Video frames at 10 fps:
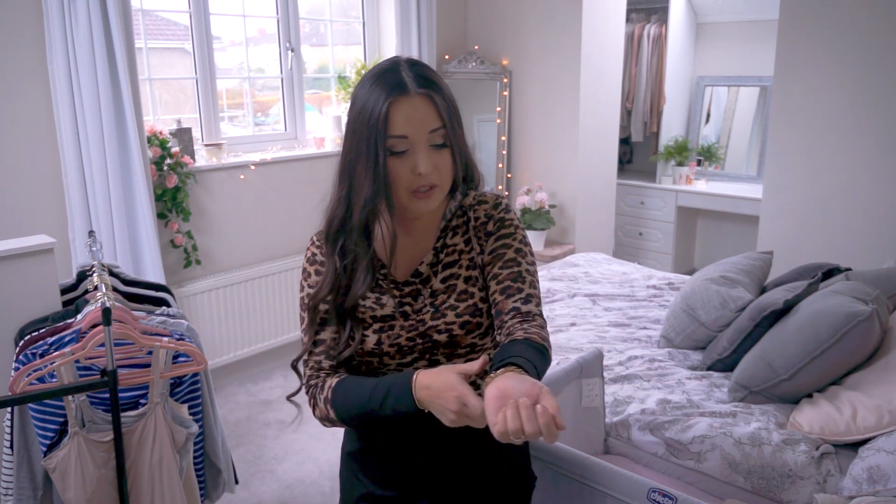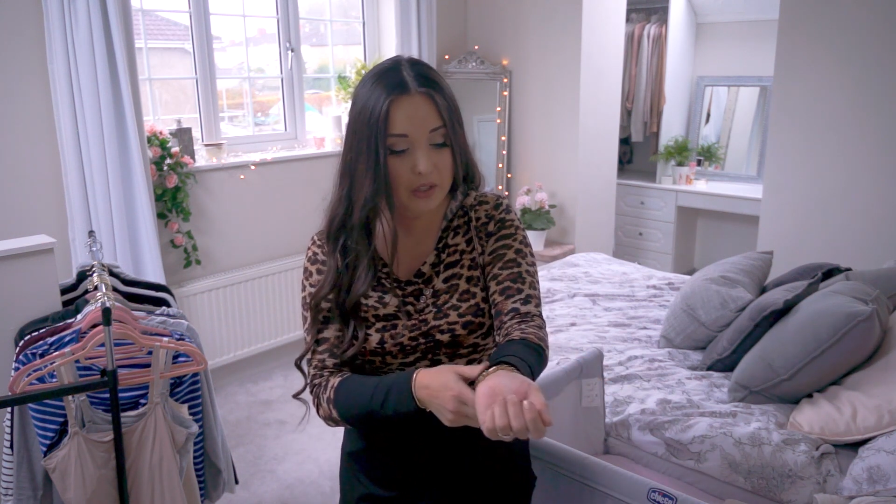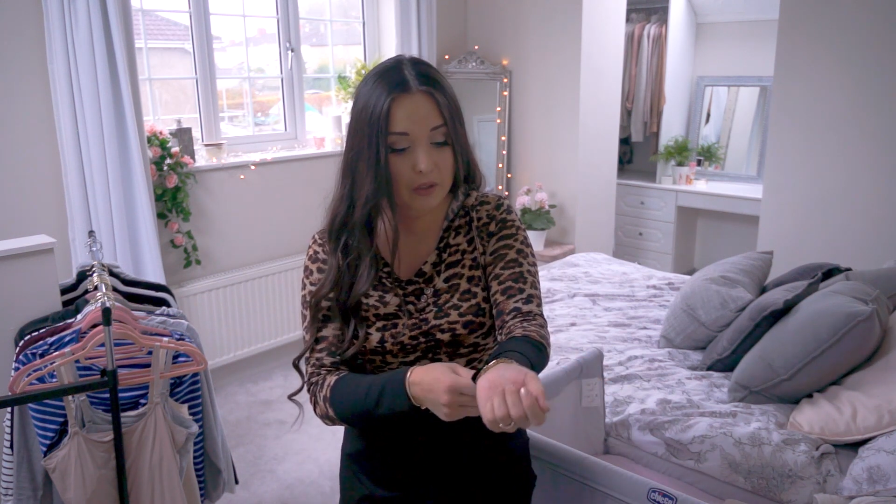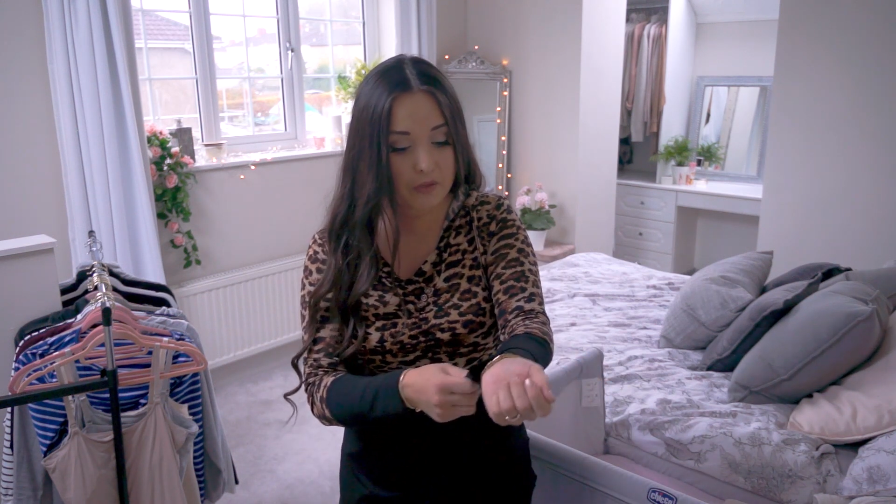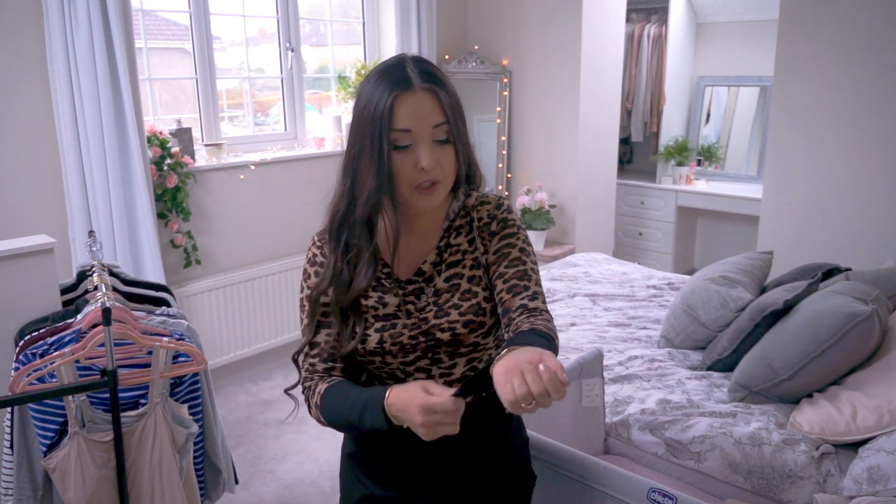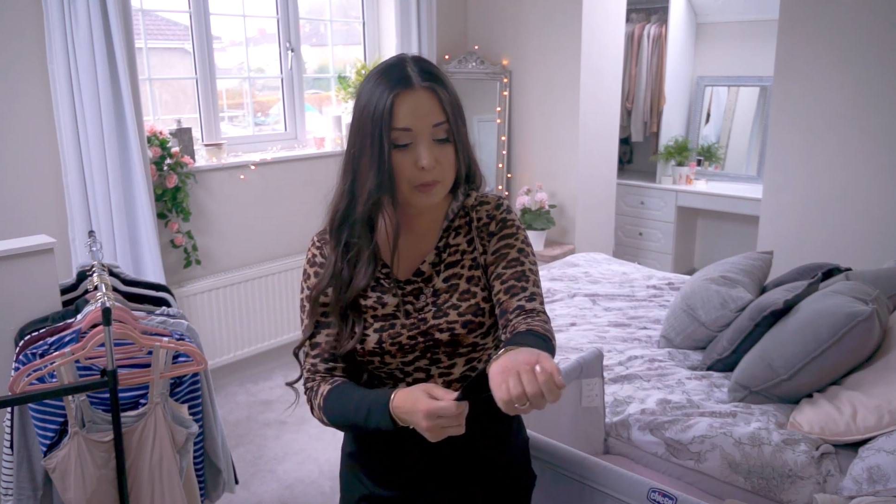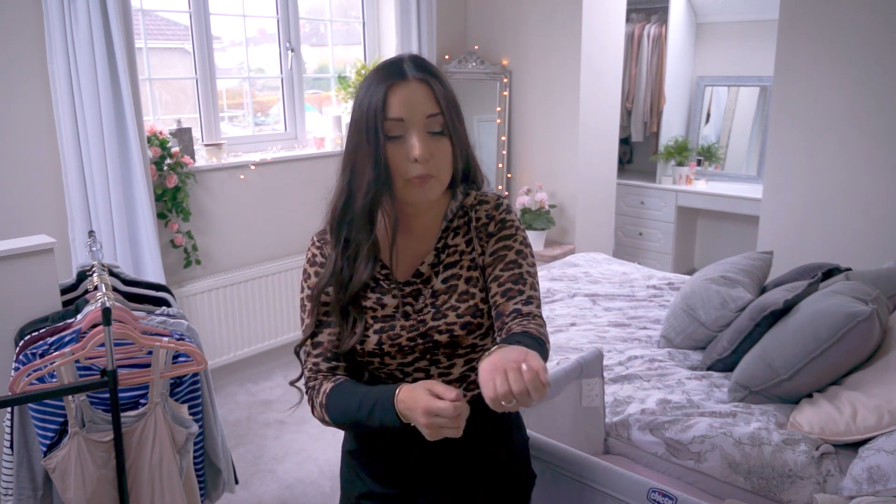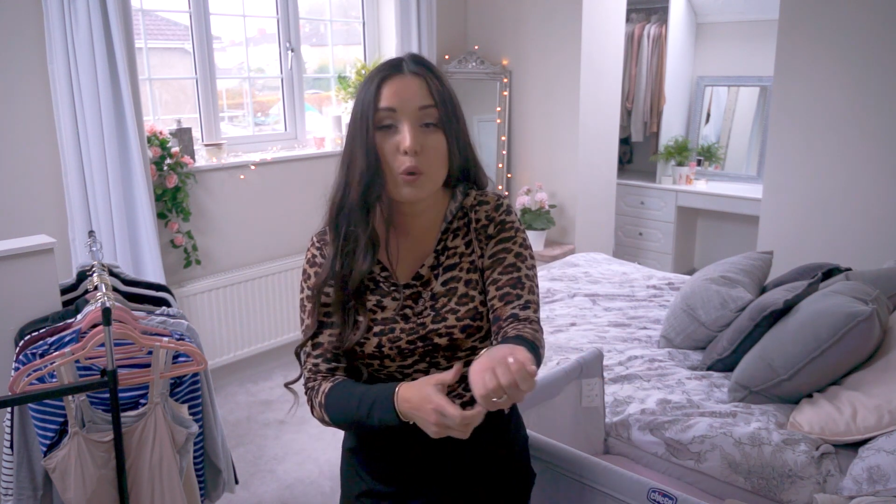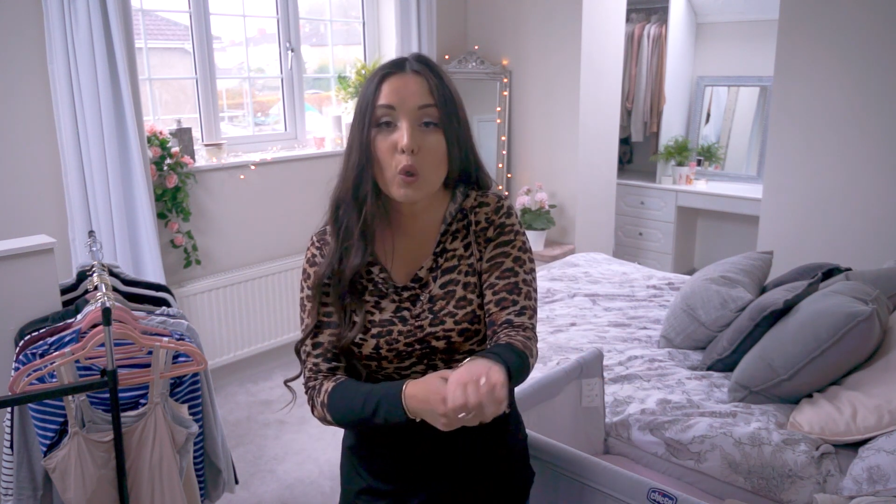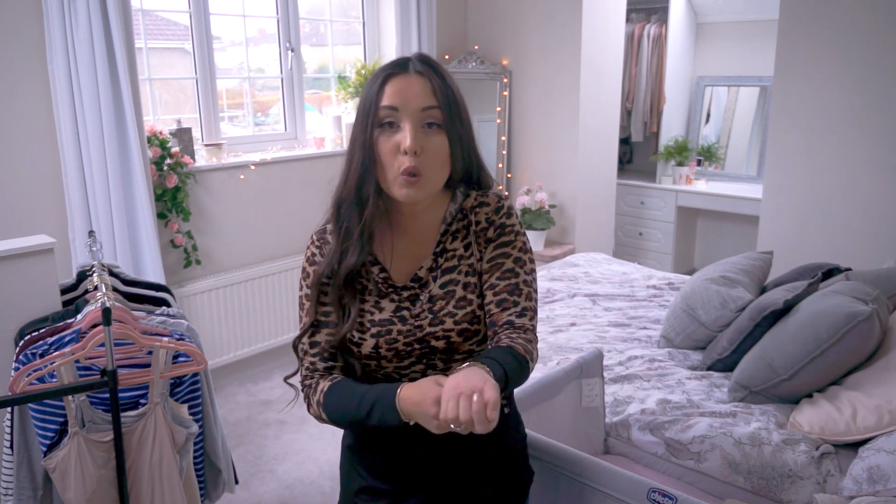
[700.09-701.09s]
kind of
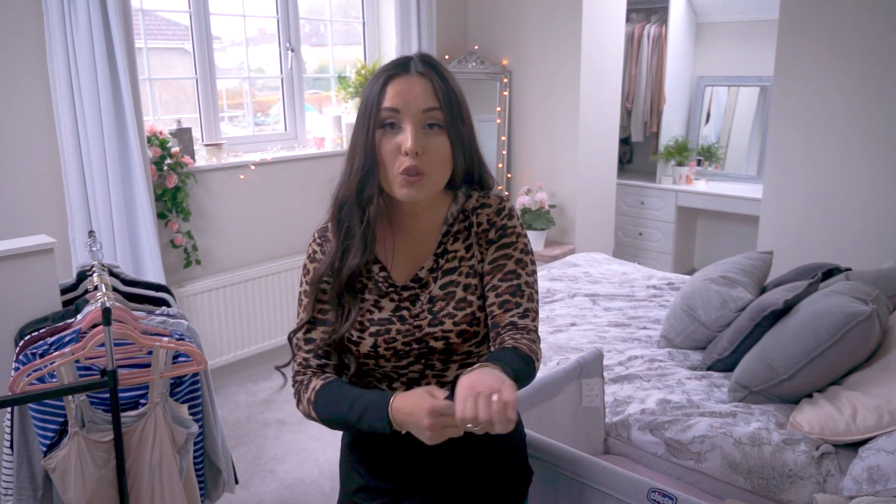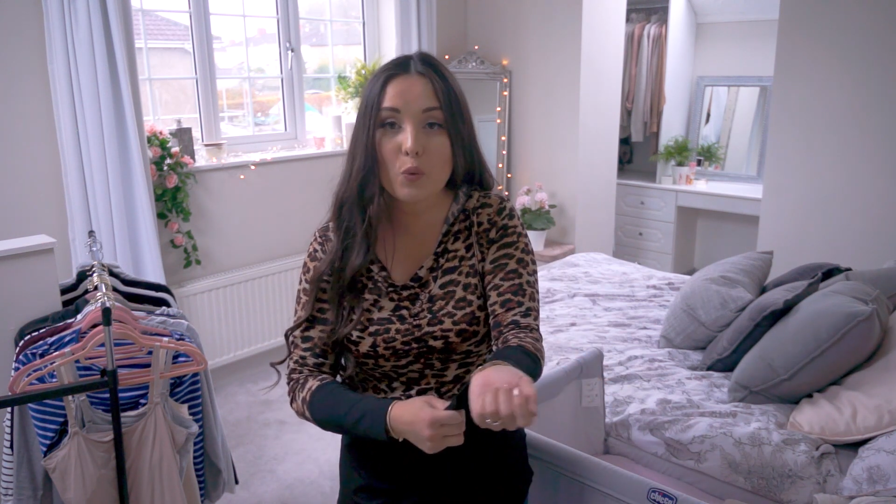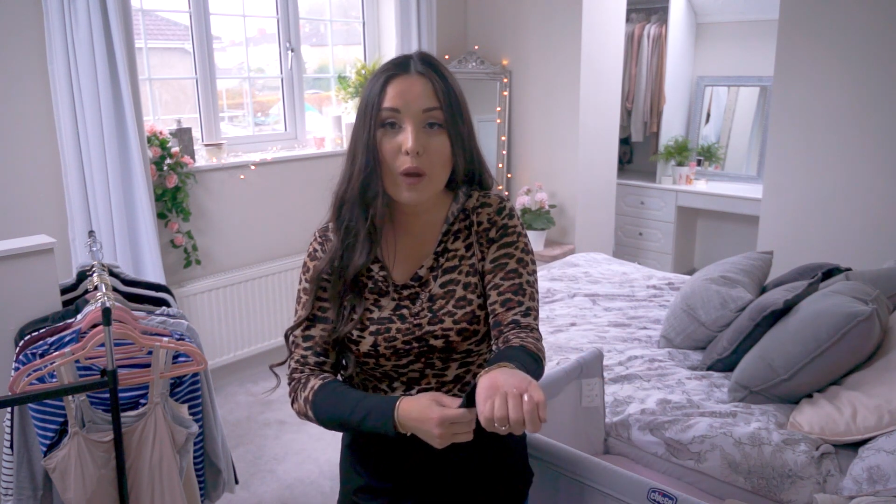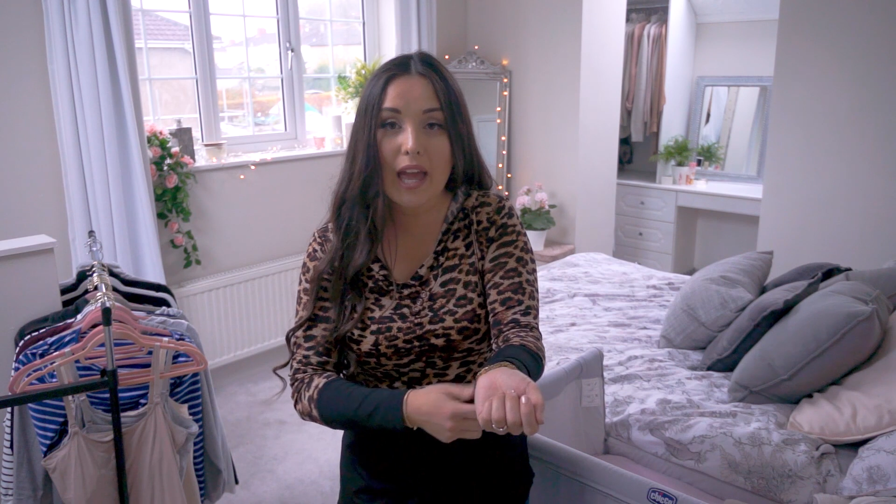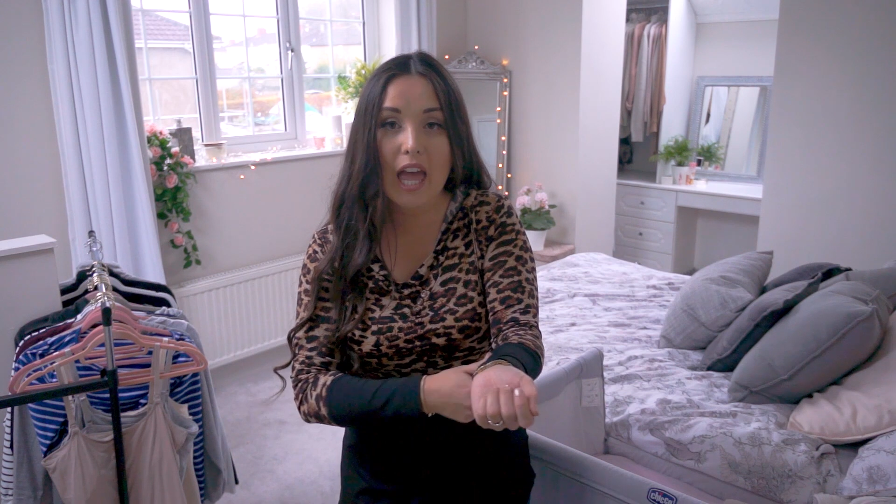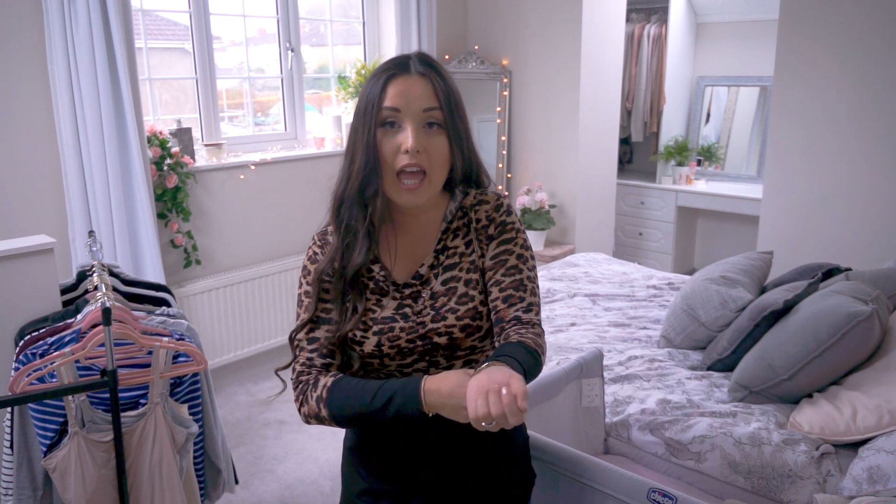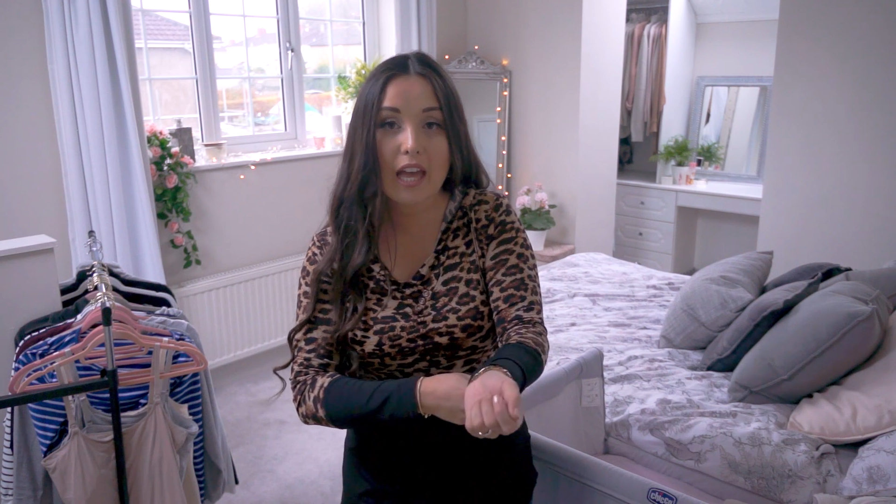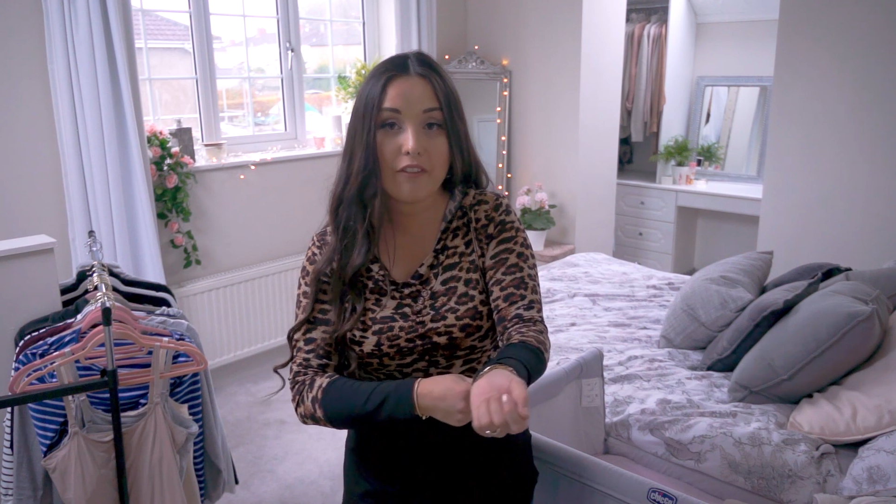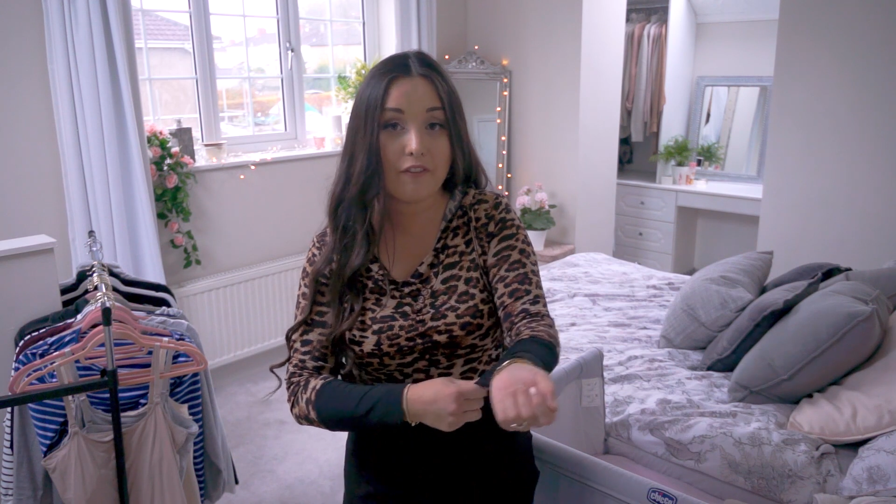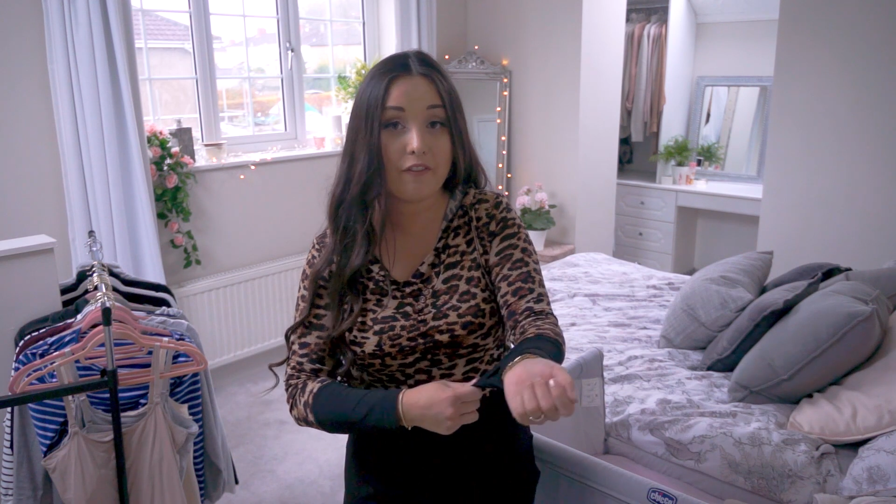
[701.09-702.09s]

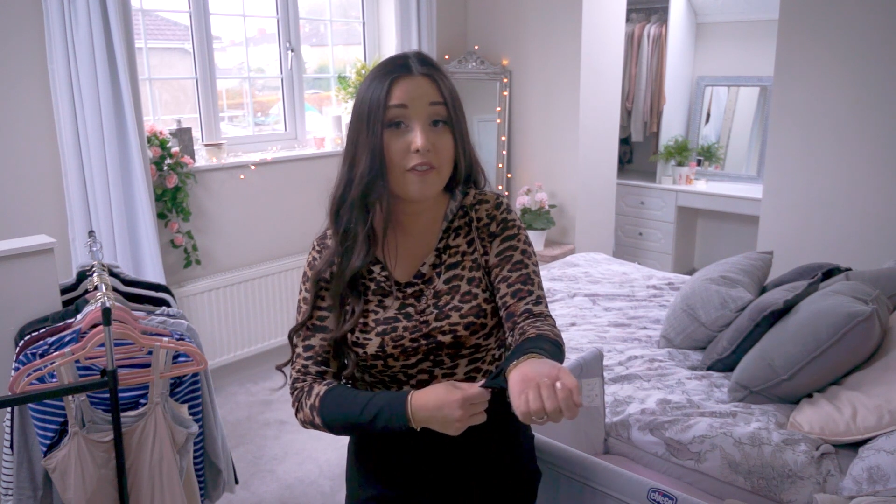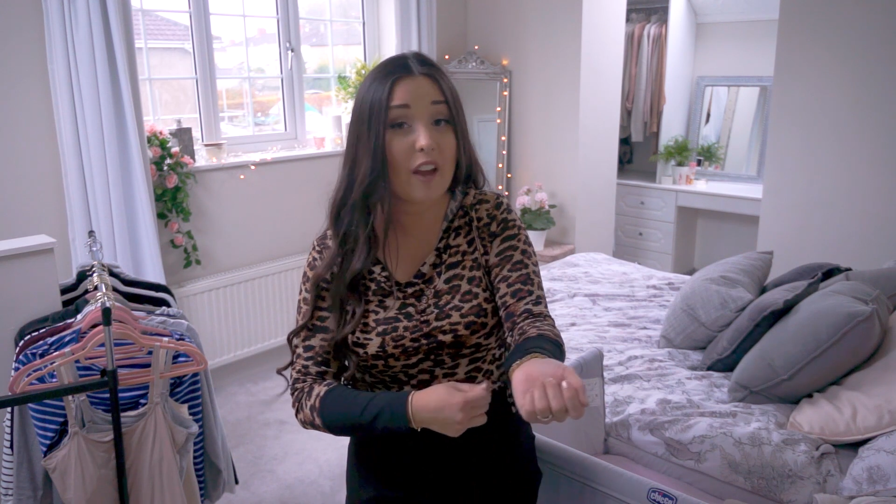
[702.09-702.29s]
sportswear